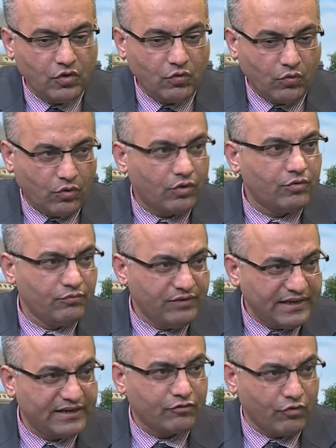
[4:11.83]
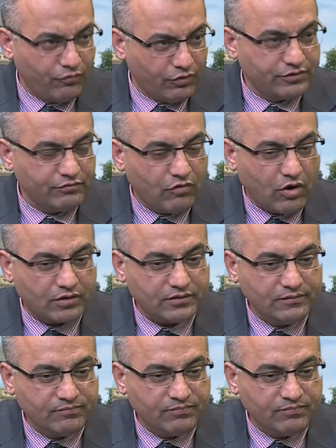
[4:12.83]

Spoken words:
or we can go for the walk.